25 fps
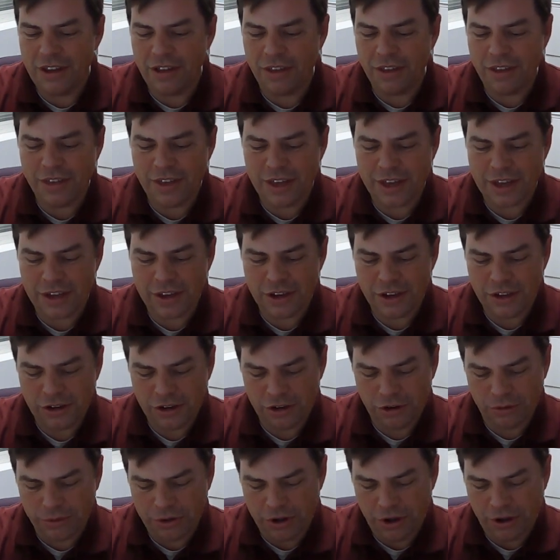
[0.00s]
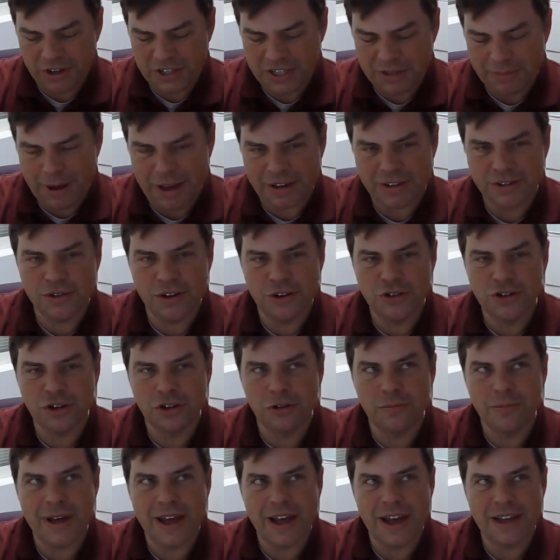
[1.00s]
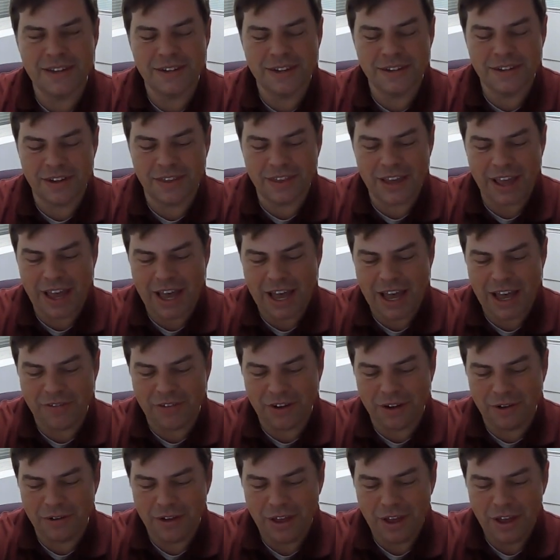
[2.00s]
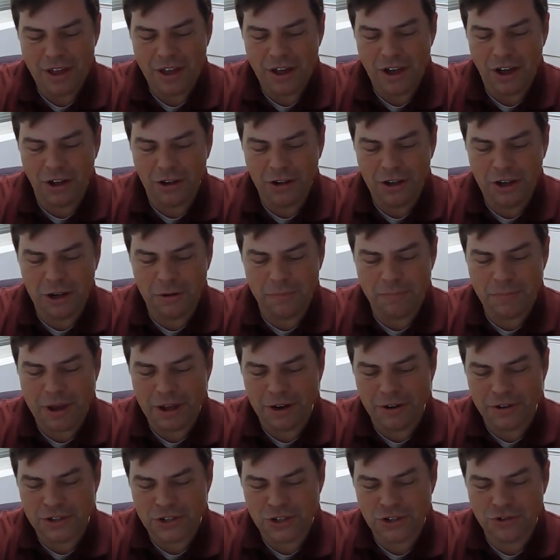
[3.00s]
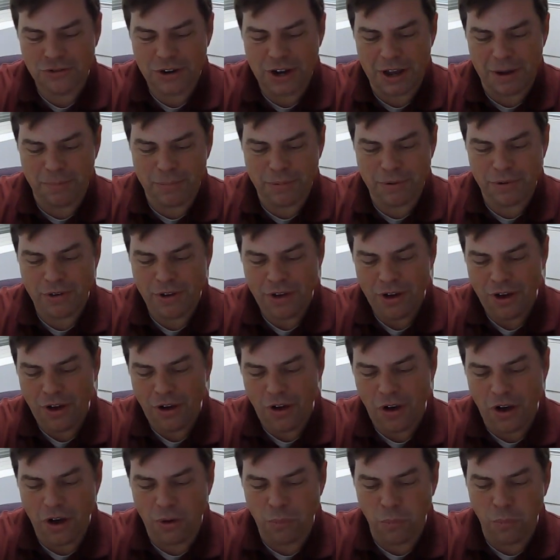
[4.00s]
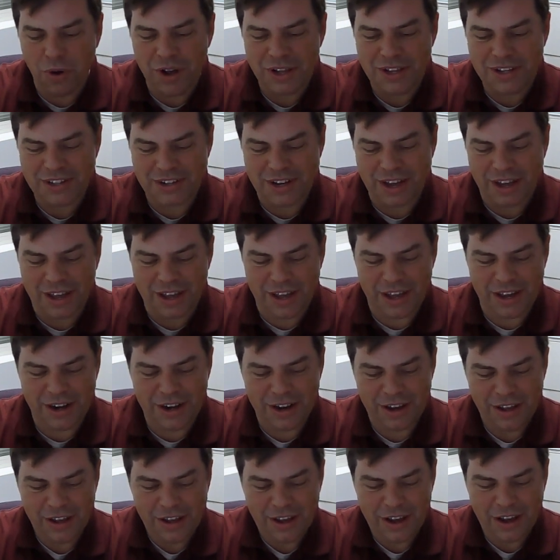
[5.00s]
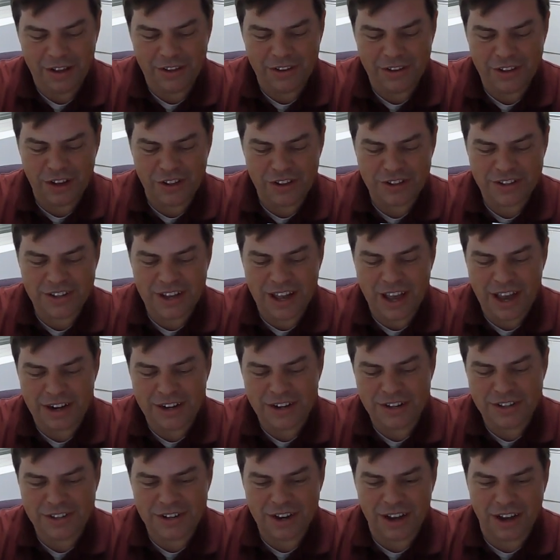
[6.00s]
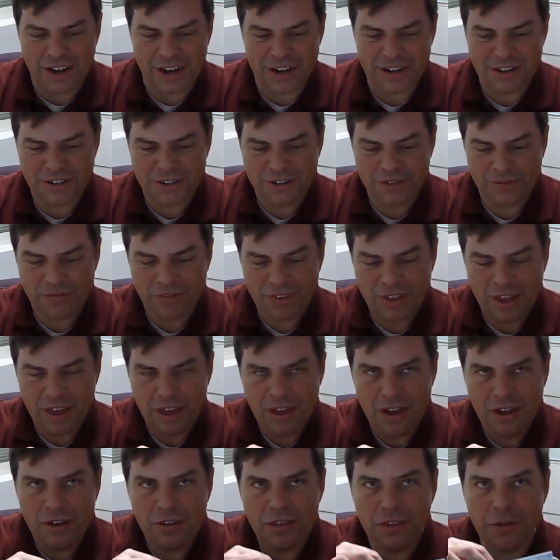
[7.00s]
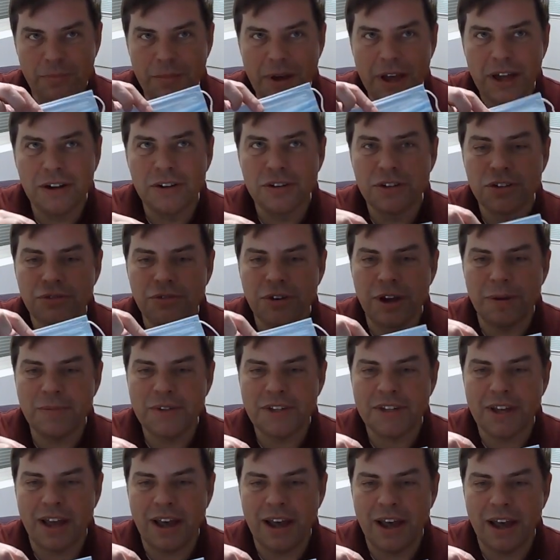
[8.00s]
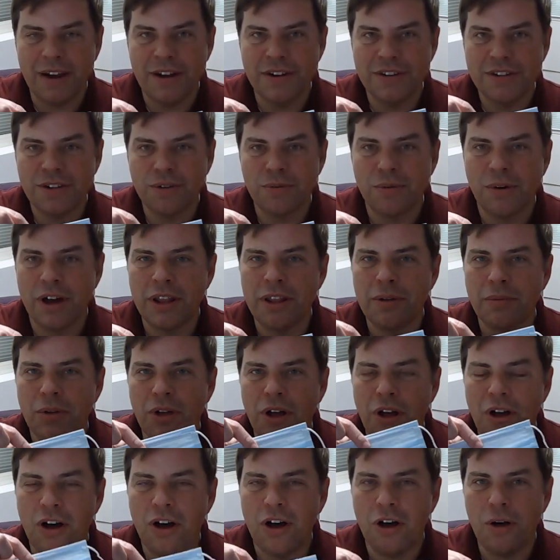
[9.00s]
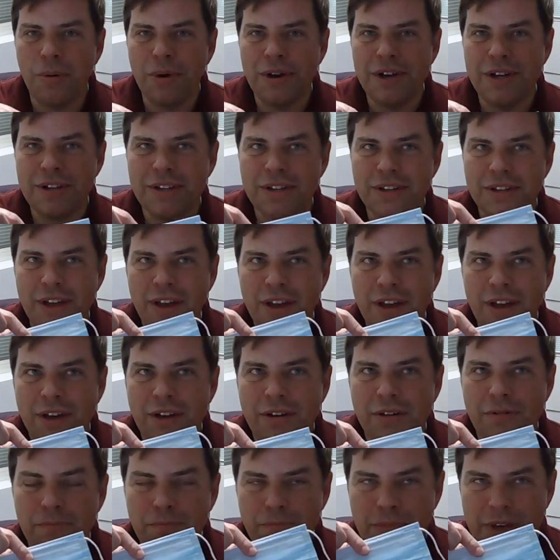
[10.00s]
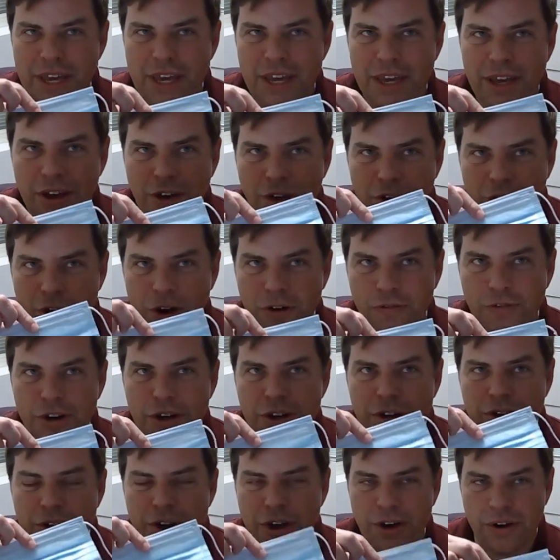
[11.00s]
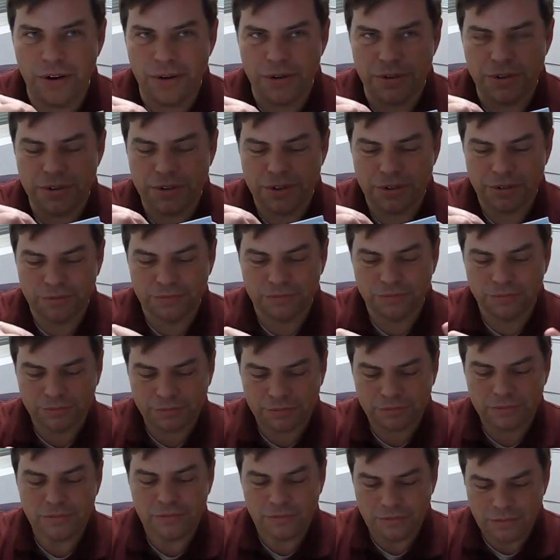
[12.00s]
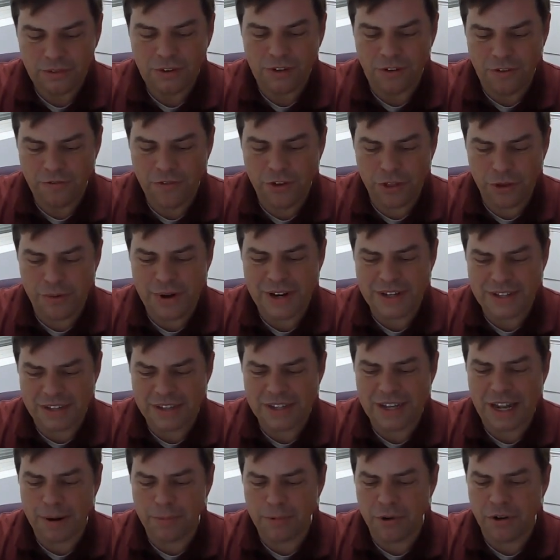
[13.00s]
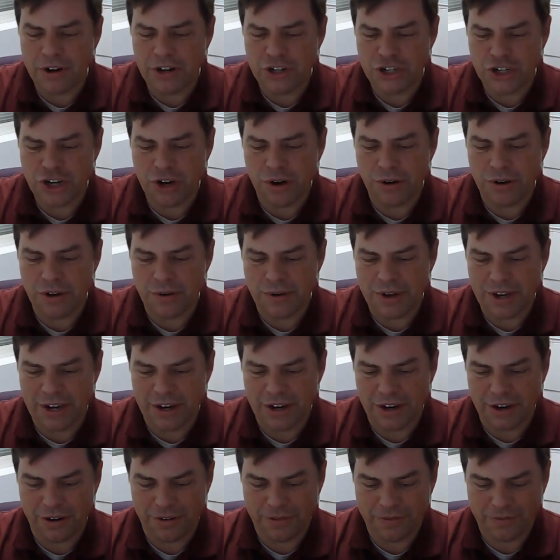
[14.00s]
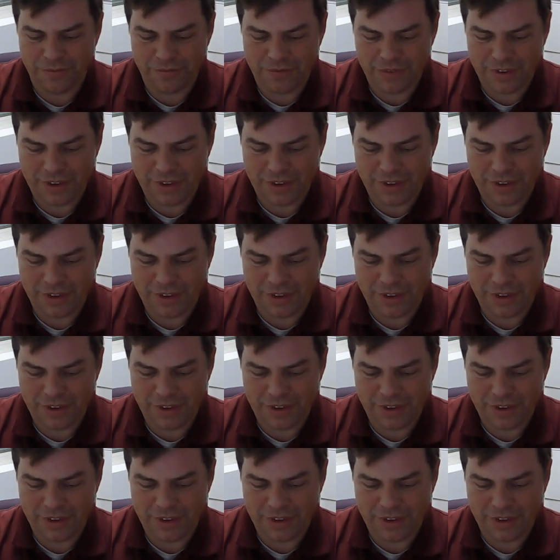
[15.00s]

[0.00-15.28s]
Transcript: The other thing you'll notice about surgical masks is that they have a little metal strip on one side, and the other side does not. The metal strip side is the one that will always be over your nose, for the reasons that I'm going to show you here.